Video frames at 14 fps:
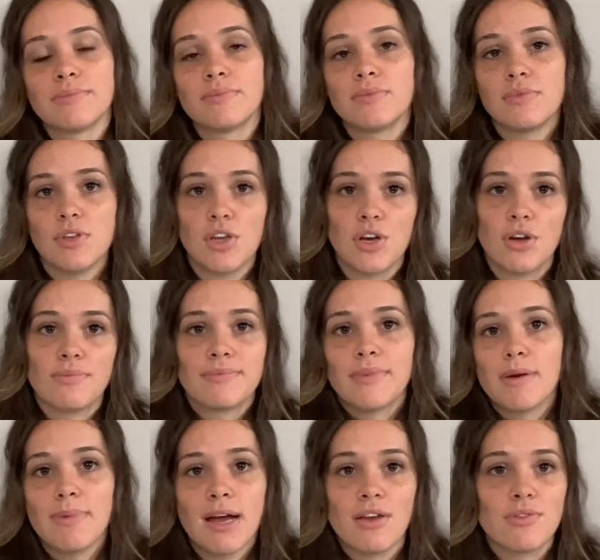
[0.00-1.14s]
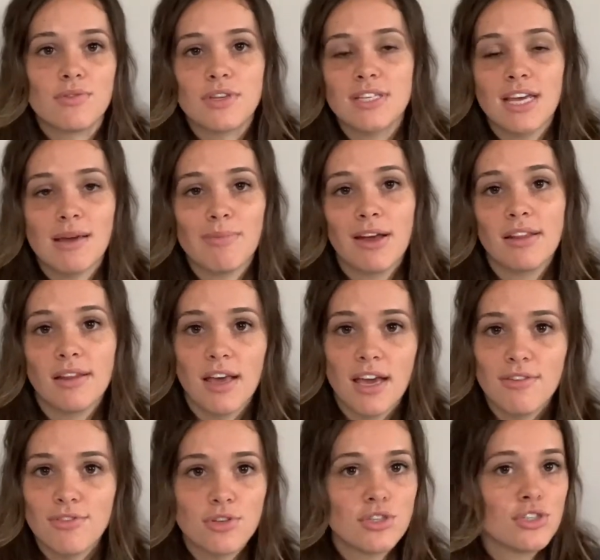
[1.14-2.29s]
you know, about the tampon life,
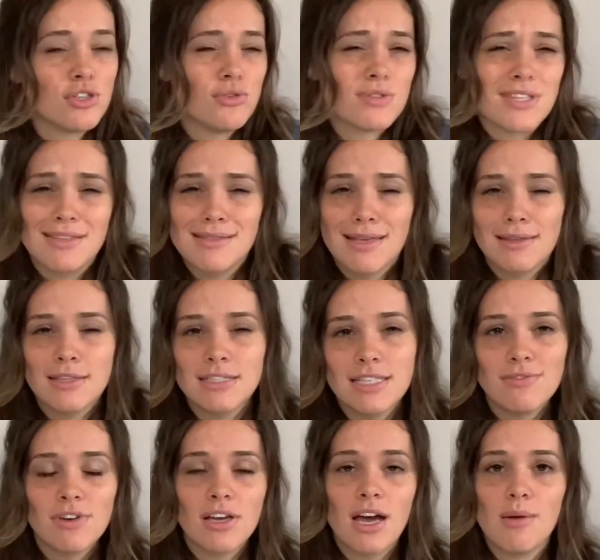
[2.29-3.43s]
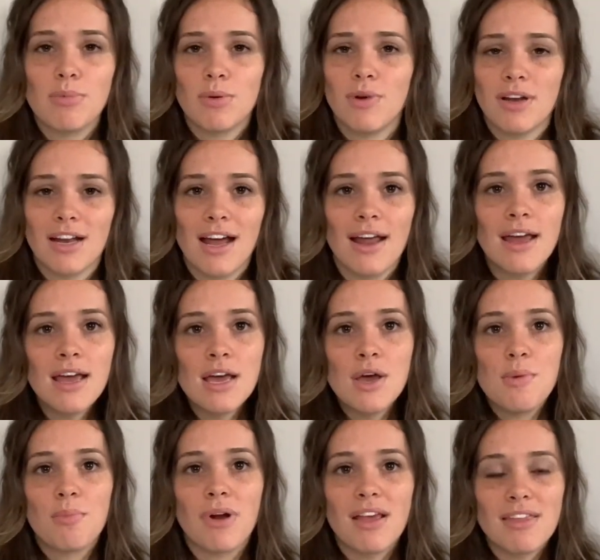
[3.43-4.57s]
you can use things like the Diva Cup and whatnot.
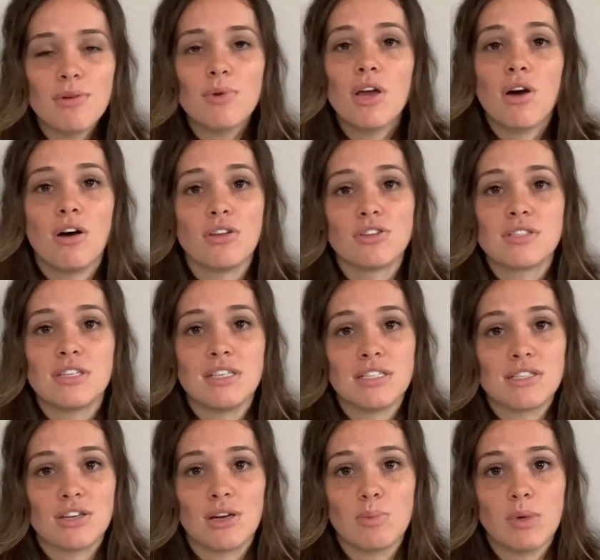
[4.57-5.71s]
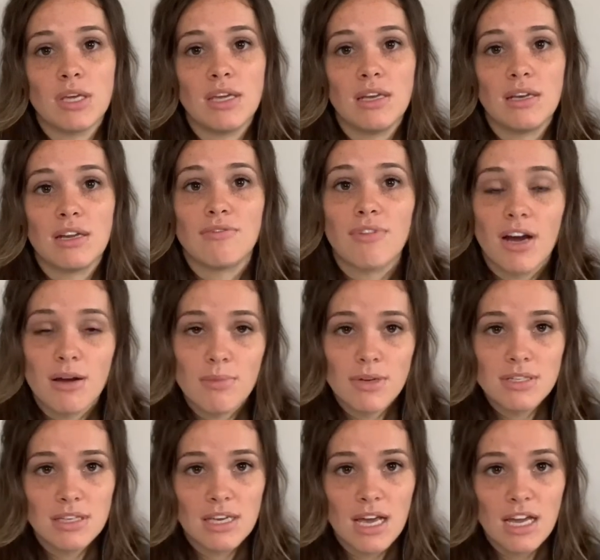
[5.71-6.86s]
But I think we all just need to start being
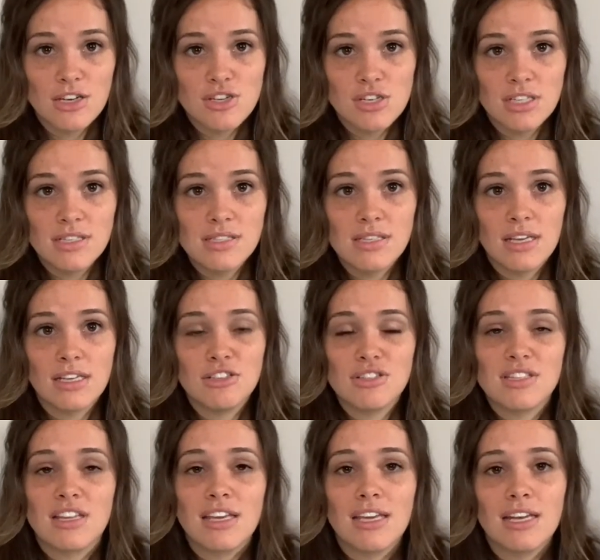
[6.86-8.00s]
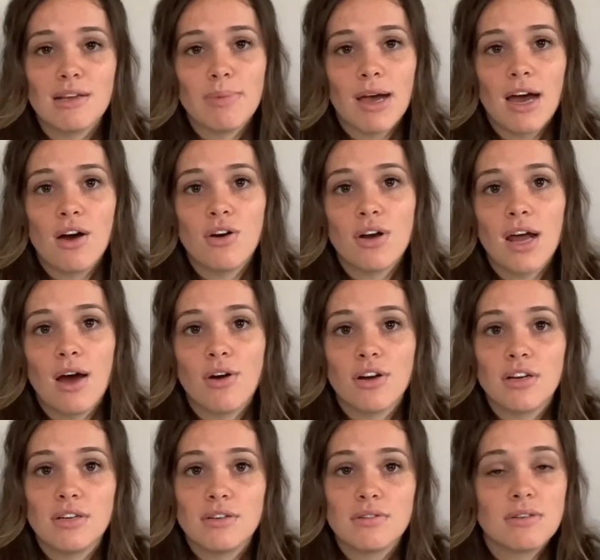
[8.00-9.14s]
environmentally conscious and just thinking about how
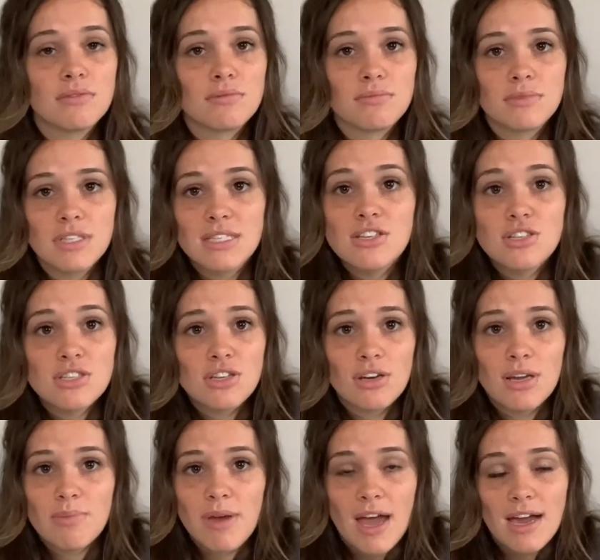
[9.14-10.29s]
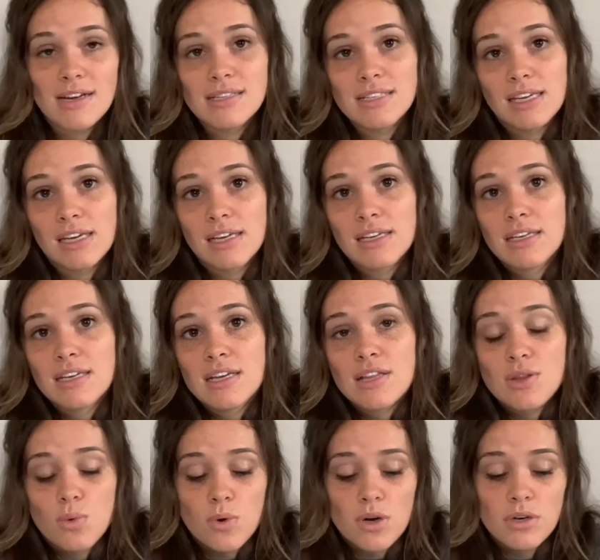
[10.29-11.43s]
our decisions are impacting
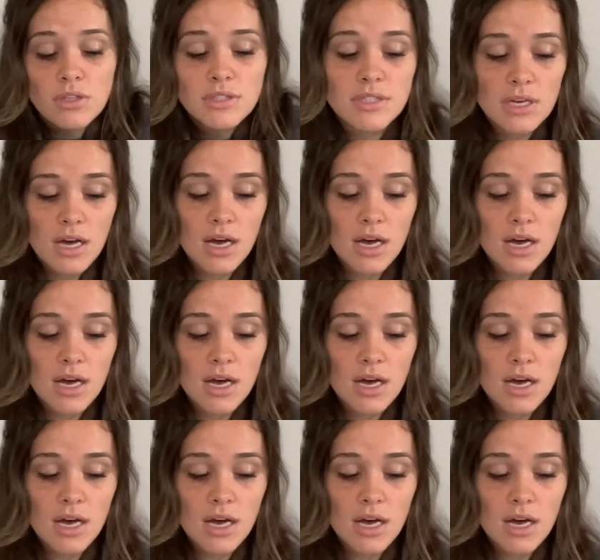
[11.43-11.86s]
the world.